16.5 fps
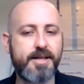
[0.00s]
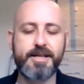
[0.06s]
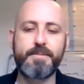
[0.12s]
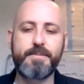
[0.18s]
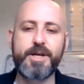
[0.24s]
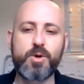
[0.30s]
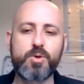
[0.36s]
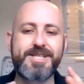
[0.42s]

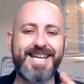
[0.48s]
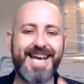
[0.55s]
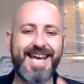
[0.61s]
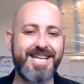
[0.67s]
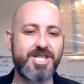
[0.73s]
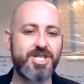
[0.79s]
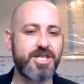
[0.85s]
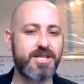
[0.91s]
There'll be no
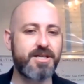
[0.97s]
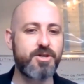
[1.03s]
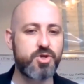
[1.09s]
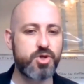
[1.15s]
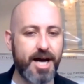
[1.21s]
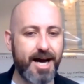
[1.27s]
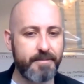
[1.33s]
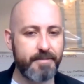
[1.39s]
tension or
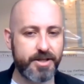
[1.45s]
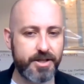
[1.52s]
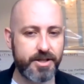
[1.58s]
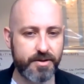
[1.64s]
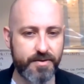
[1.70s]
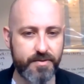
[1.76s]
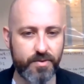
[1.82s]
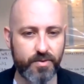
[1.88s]
drama
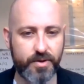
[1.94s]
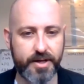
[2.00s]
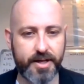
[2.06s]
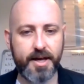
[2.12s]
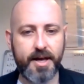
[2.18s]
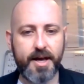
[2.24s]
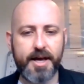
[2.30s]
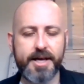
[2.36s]
to your story.